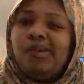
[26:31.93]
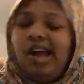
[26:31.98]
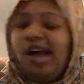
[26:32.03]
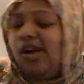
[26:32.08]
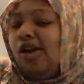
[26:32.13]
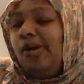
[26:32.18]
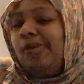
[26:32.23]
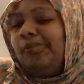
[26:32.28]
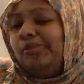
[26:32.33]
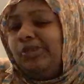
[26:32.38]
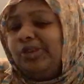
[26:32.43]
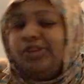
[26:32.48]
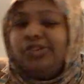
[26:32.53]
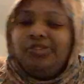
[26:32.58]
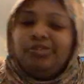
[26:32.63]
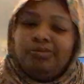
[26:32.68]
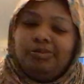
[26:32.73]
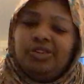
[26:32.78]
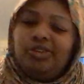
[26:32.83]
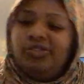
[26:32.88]
where I gotta
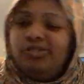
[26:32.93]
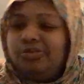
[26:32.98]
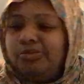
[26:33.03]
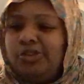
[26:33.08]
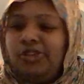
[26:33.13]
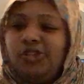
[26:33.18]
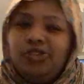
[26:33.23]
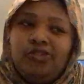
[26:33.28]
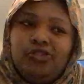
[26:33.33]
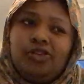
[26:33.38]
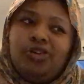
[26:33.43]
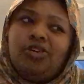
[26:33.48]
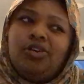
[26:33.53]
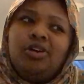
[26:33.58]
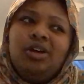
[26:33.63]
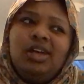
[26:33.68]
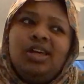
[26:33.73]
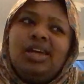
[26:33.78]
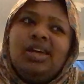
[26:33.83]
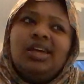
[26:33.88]
move,
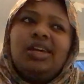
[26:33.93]
or